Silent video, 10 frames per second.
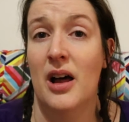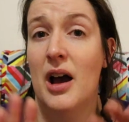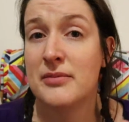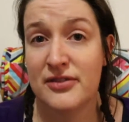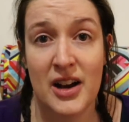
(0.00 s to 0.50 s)

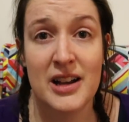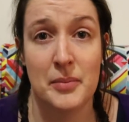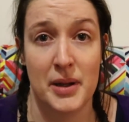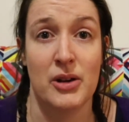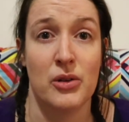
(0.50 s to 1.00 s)
I'm fine
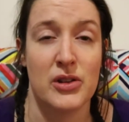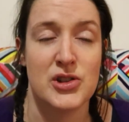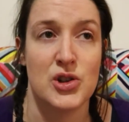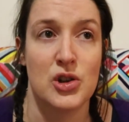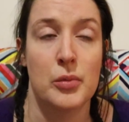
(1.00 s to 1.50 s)
being on the
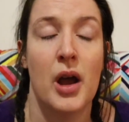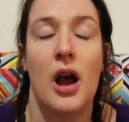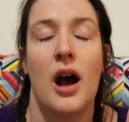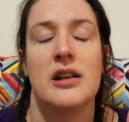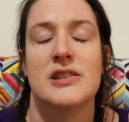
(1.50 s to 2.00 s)
tube
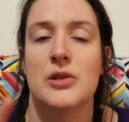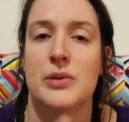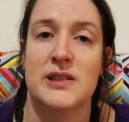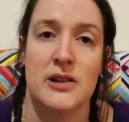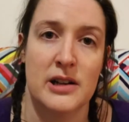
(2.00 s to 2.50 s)
until
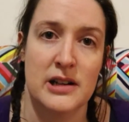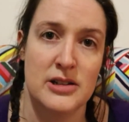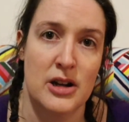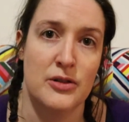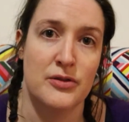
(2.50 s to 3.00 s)
we're stuck in a
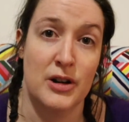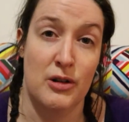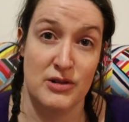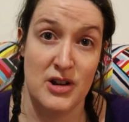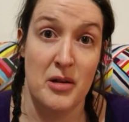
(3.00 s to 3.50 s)
tunnel for a
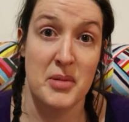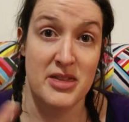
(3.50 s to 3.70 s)
long time,